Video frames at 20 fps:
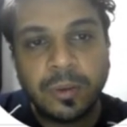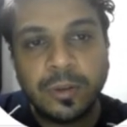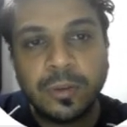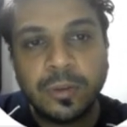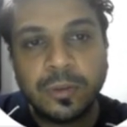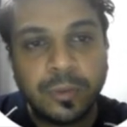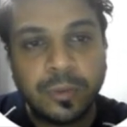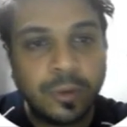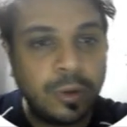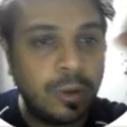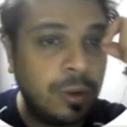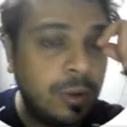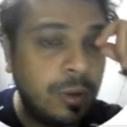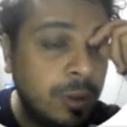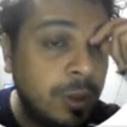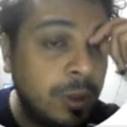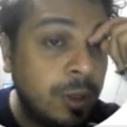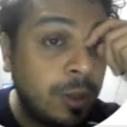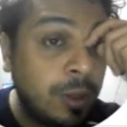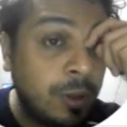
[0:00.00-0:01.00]
useful
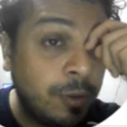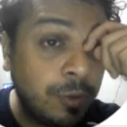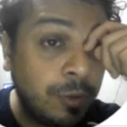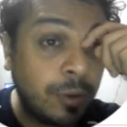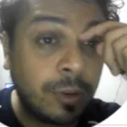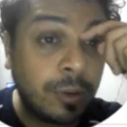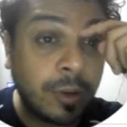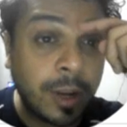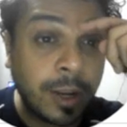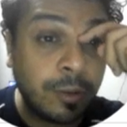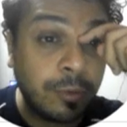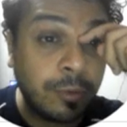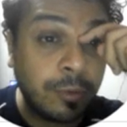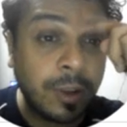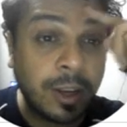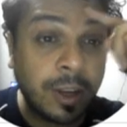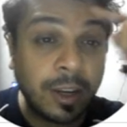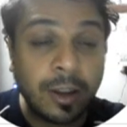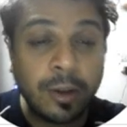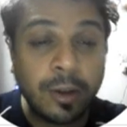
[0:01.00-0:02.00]
if you are trying to
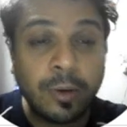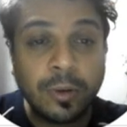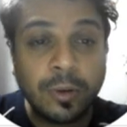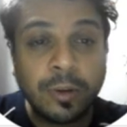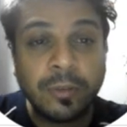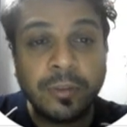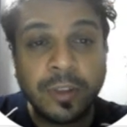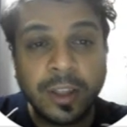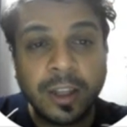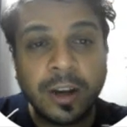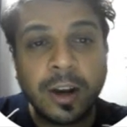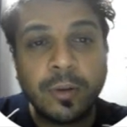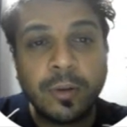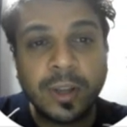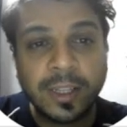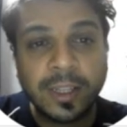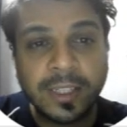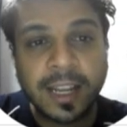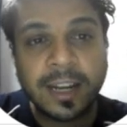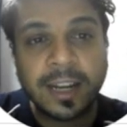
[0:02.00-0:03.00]
find out or figure
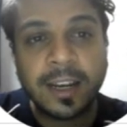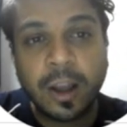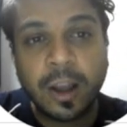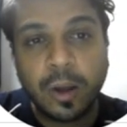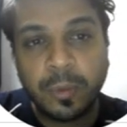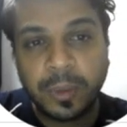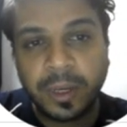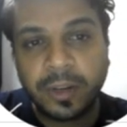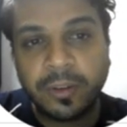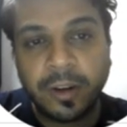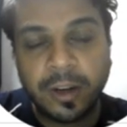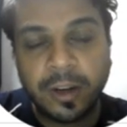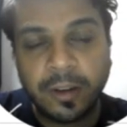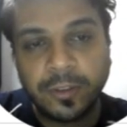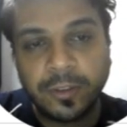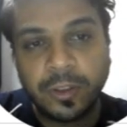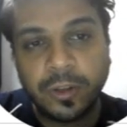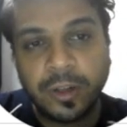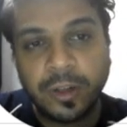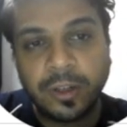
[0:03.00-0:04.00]
out exactly how many
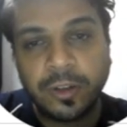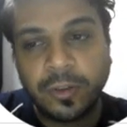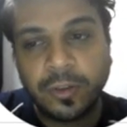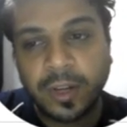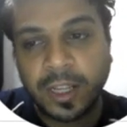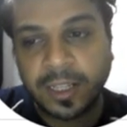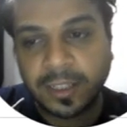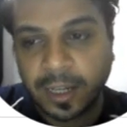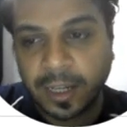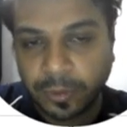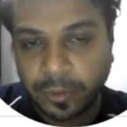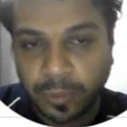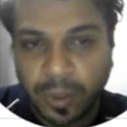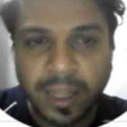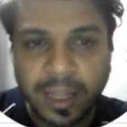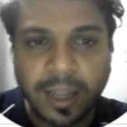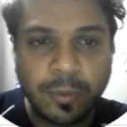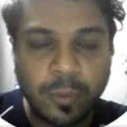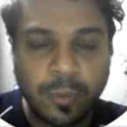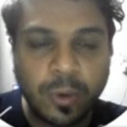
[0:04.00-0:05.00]
creatives you need to test. That's
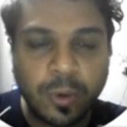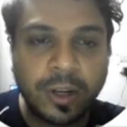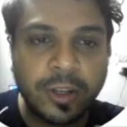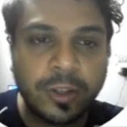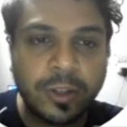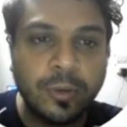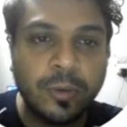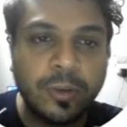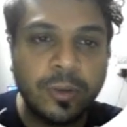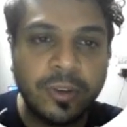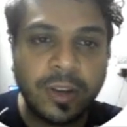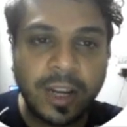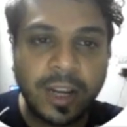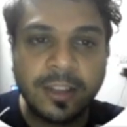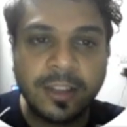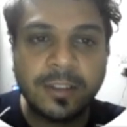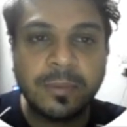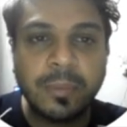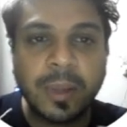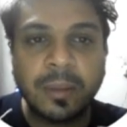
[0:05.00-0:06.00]
why I wanted to
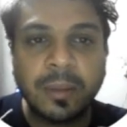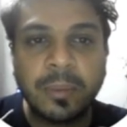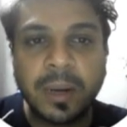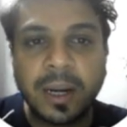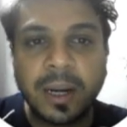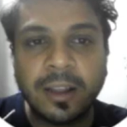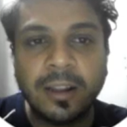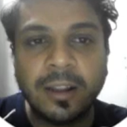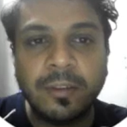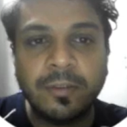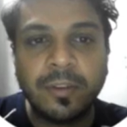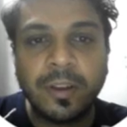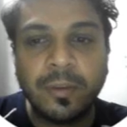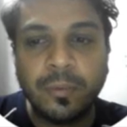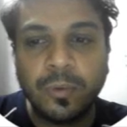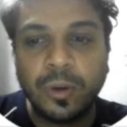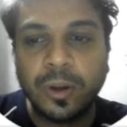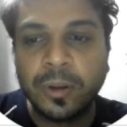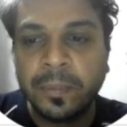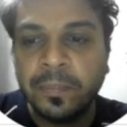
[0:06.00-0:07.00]
create this mathematical
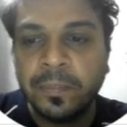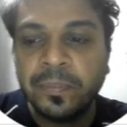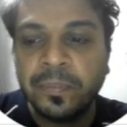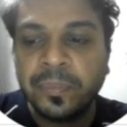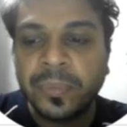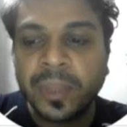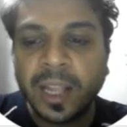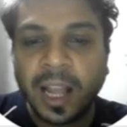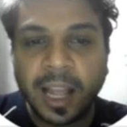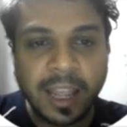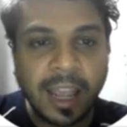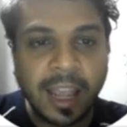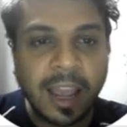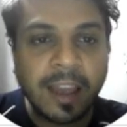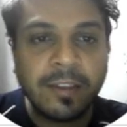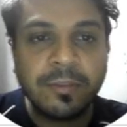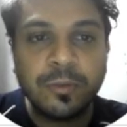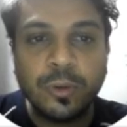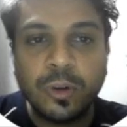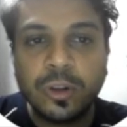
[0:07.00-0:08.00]
framework. I
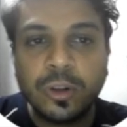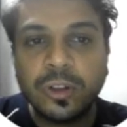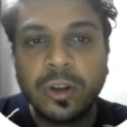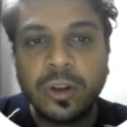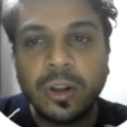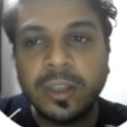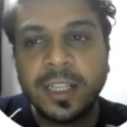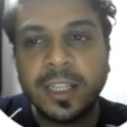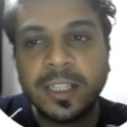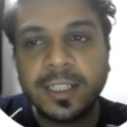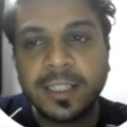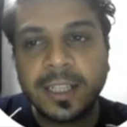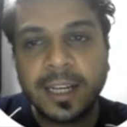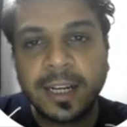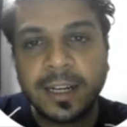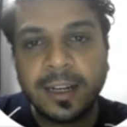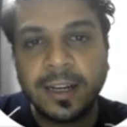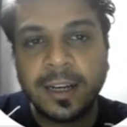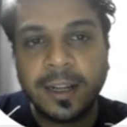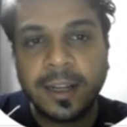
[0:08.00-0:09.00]
have worked on this,
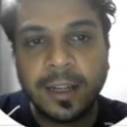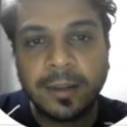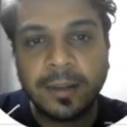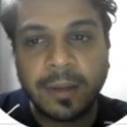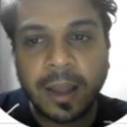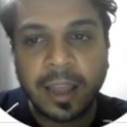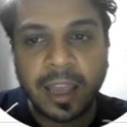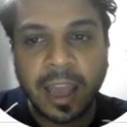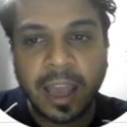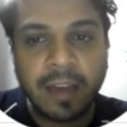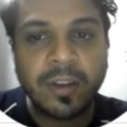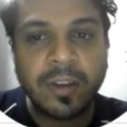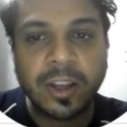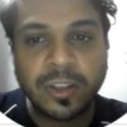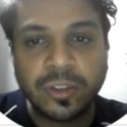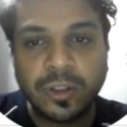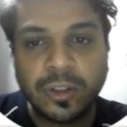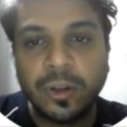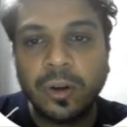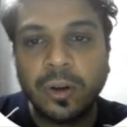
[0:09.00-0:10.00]
and I have
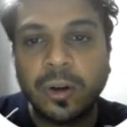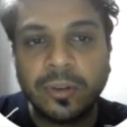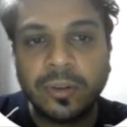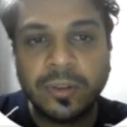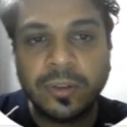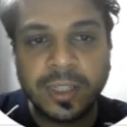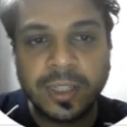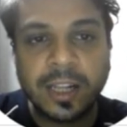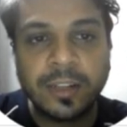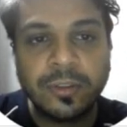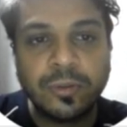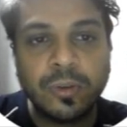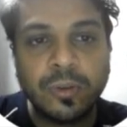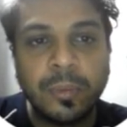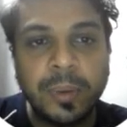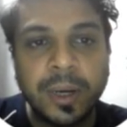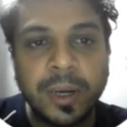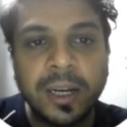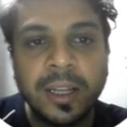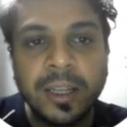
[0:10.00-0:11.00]
actually got results
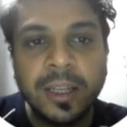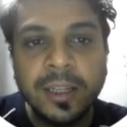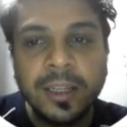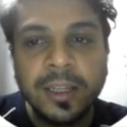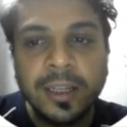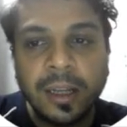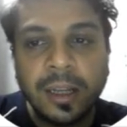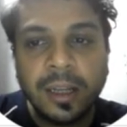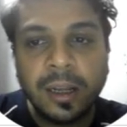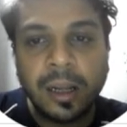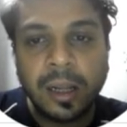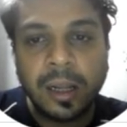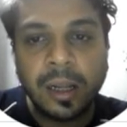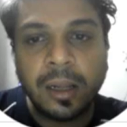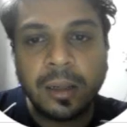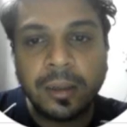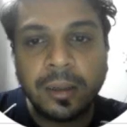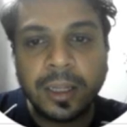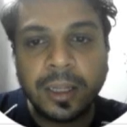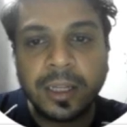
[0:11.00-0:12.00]
from it.
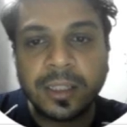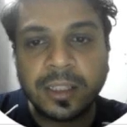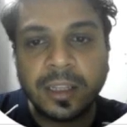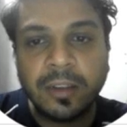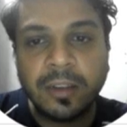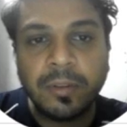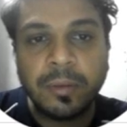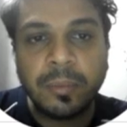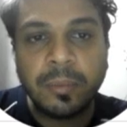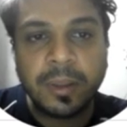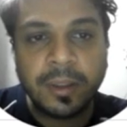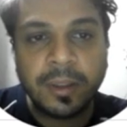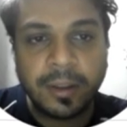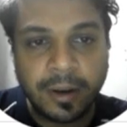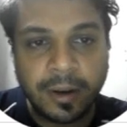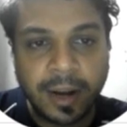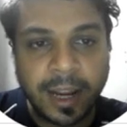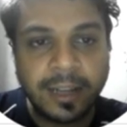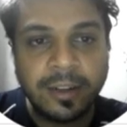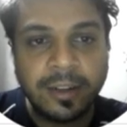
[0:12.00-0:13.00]
It's given me the
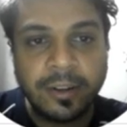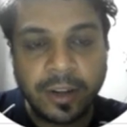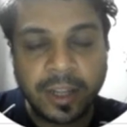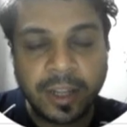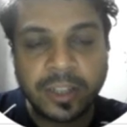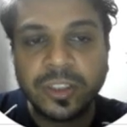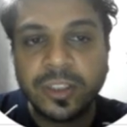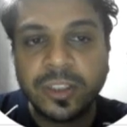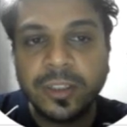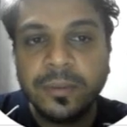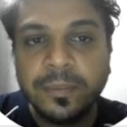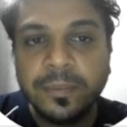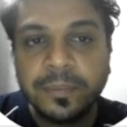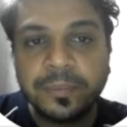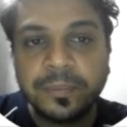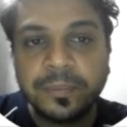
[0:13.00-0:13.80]
right direction.